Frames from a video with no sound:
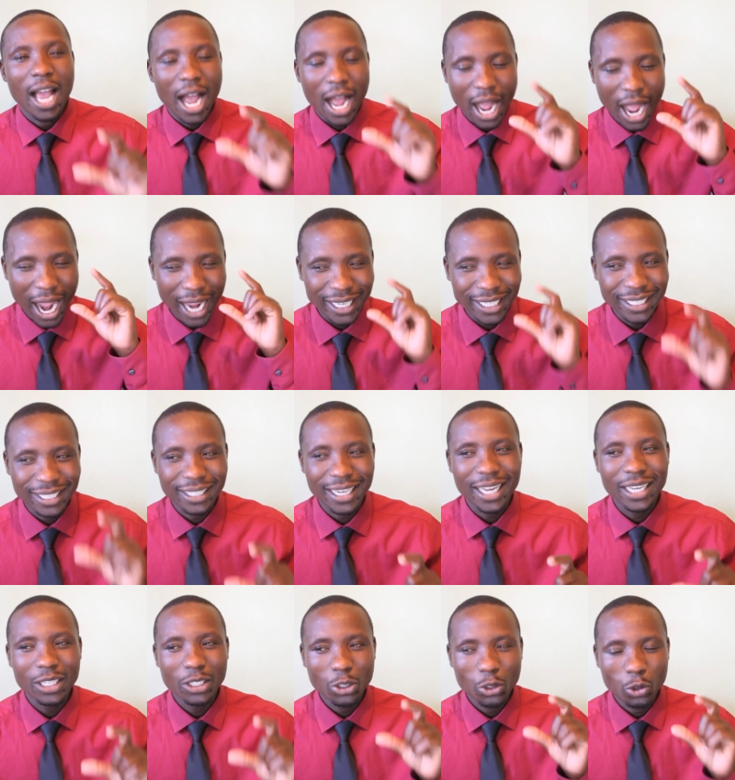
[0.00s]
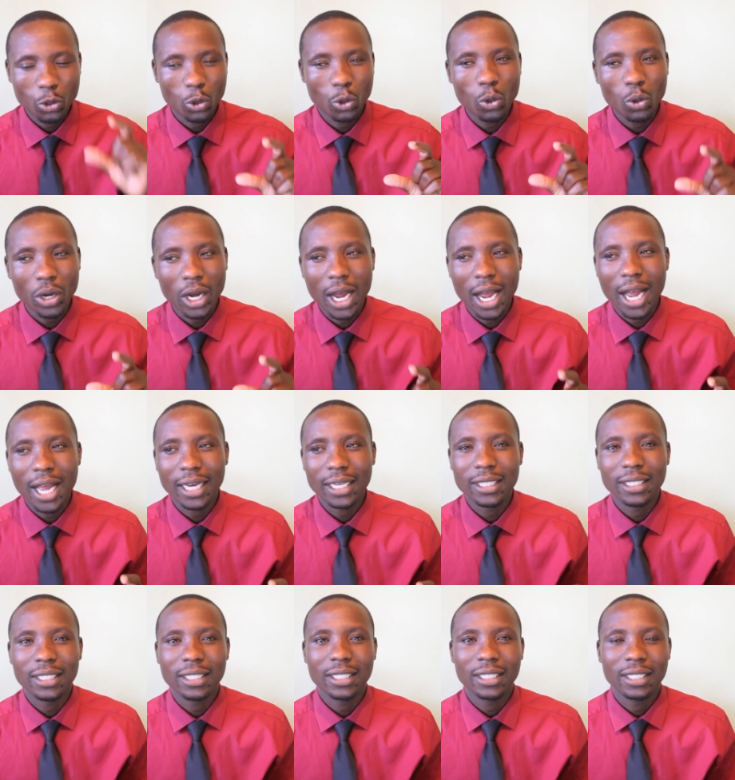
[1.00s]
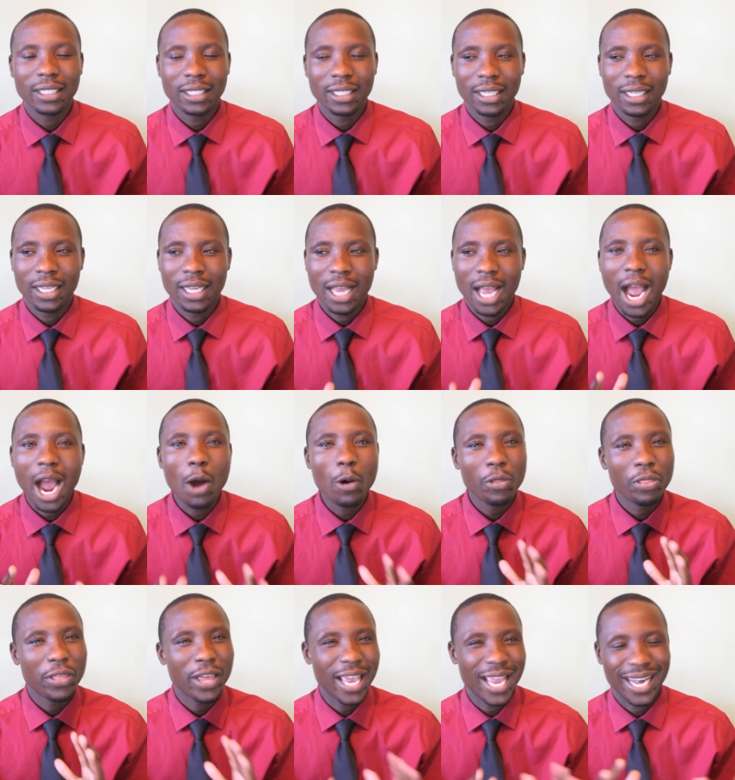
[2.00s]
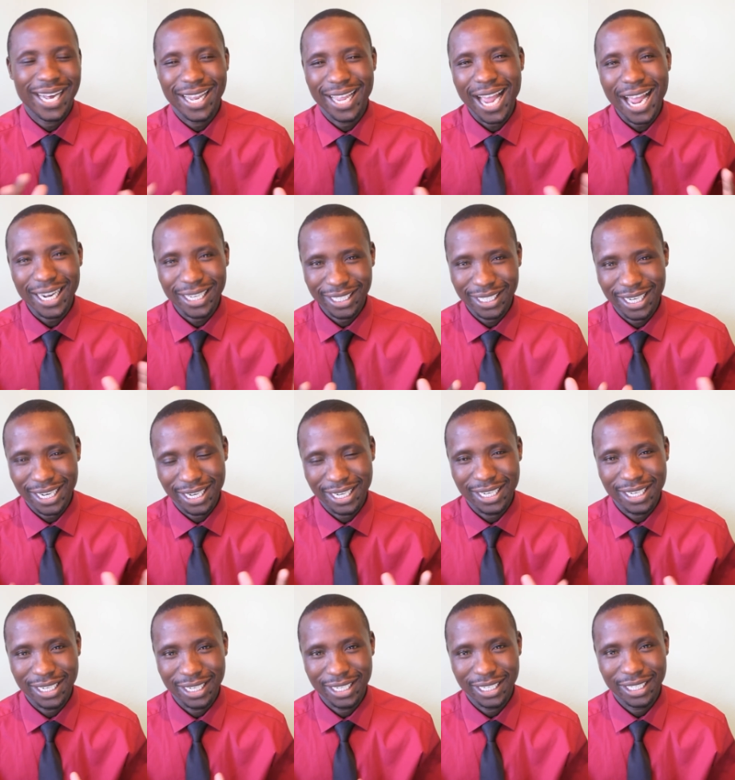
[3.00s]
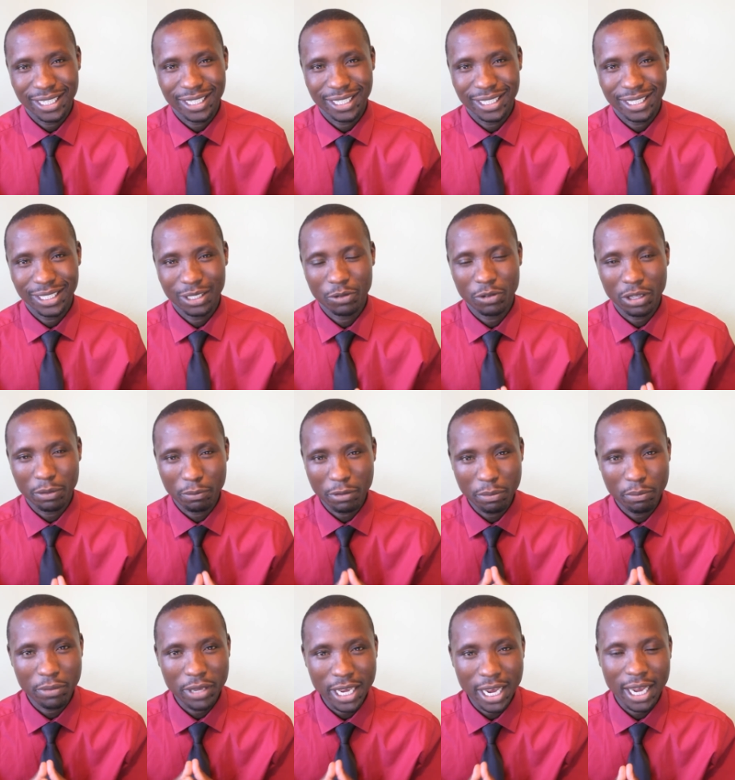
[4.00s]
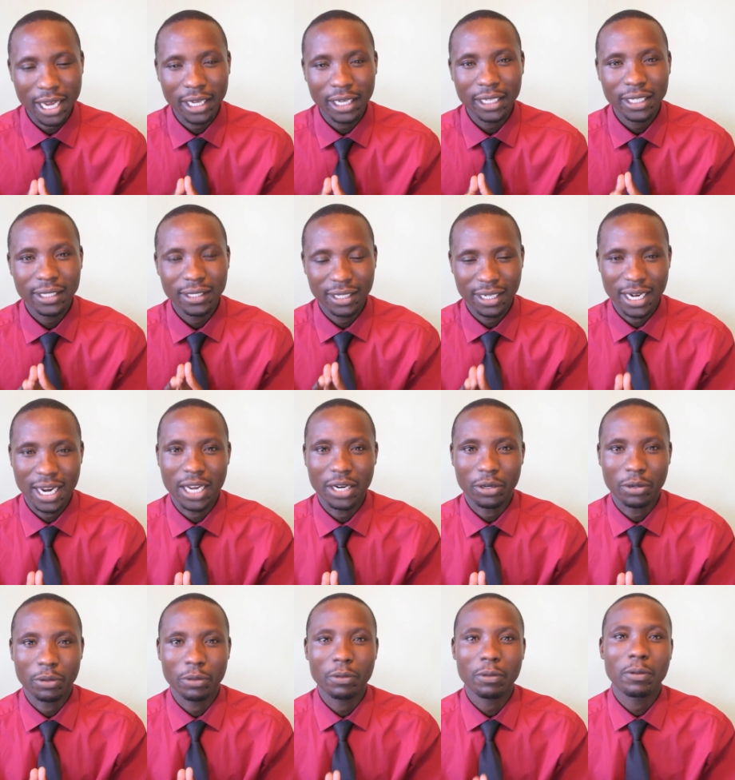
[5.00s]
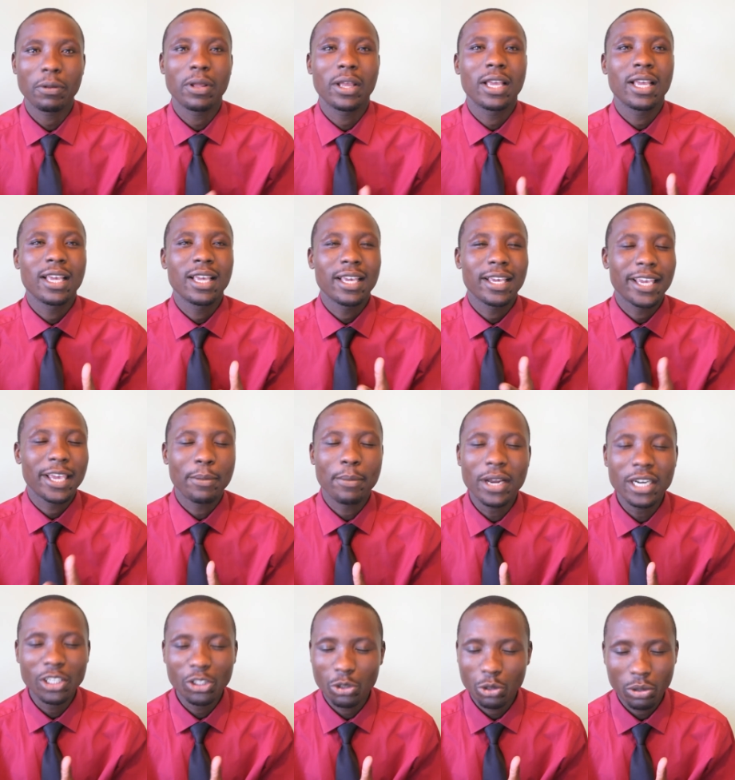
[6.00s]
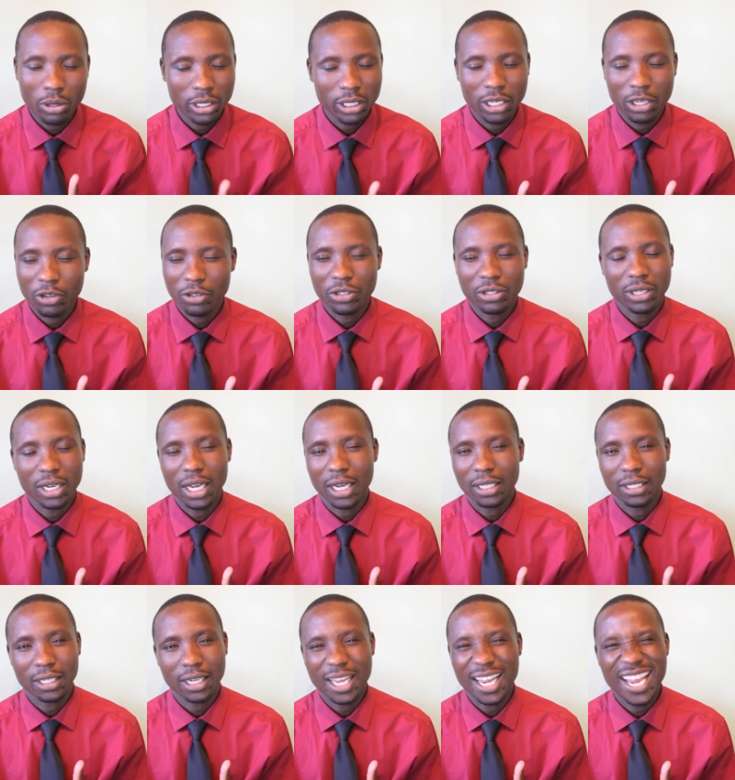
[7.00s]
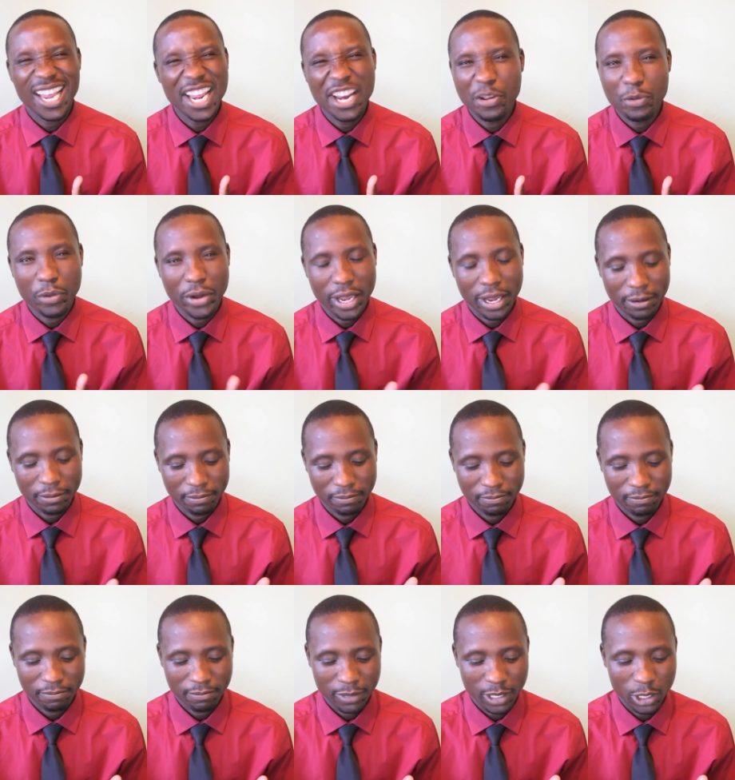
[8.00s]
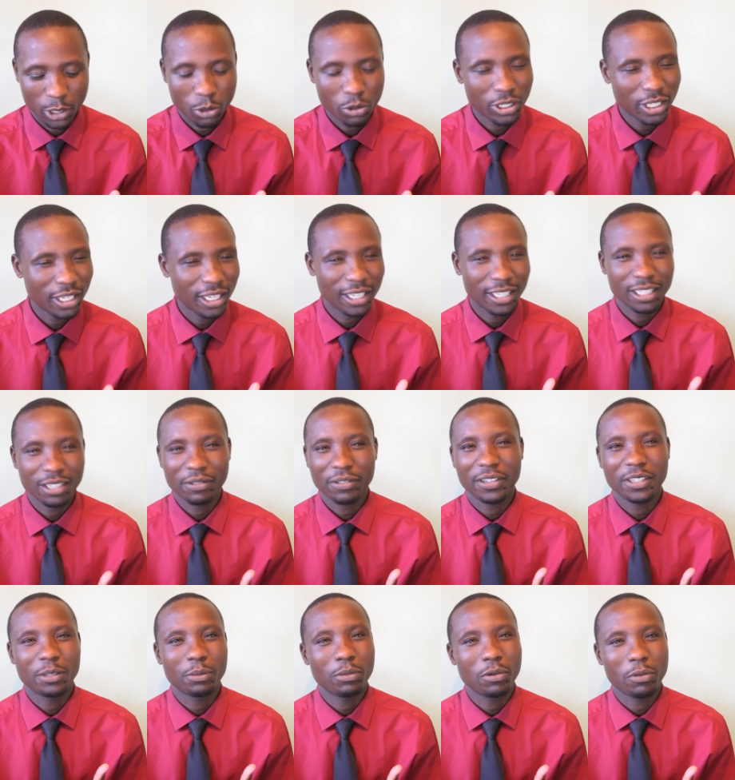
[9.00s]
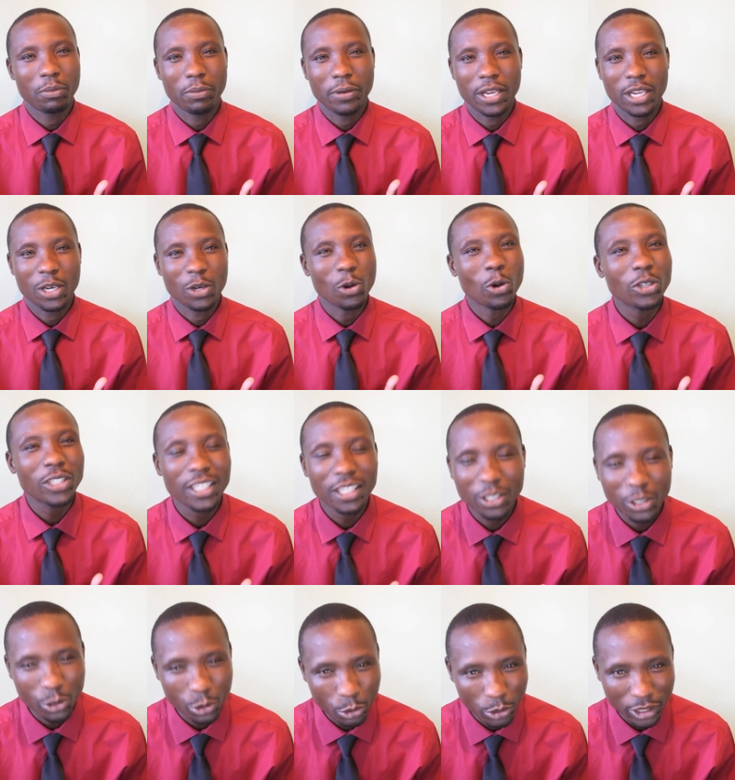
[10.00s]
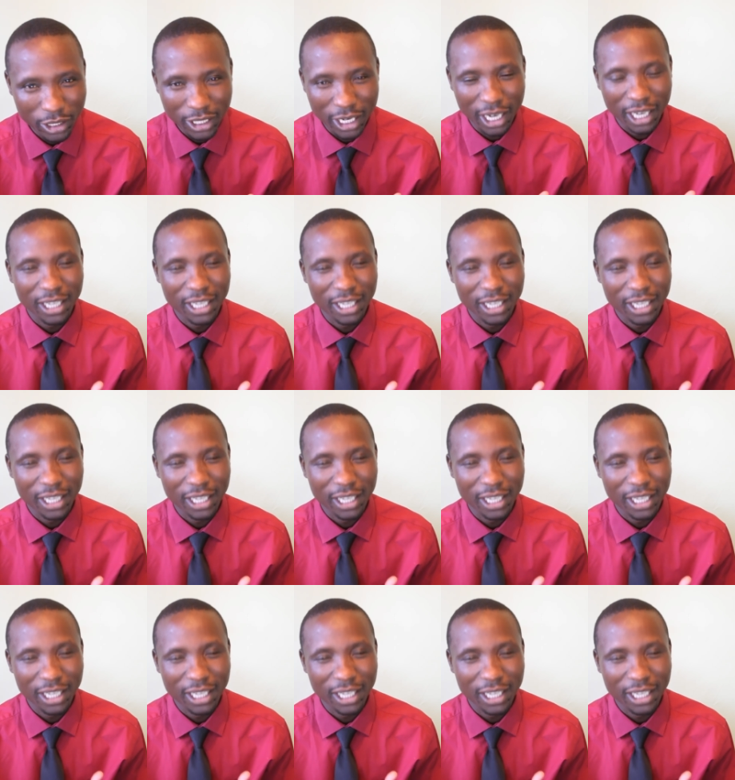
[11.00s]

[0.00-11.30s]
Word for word: I tried to look at how they reacted to the BBI scenario. Kimani Ichungwa did not react anywhere not in his Facebook page, not in Twitter.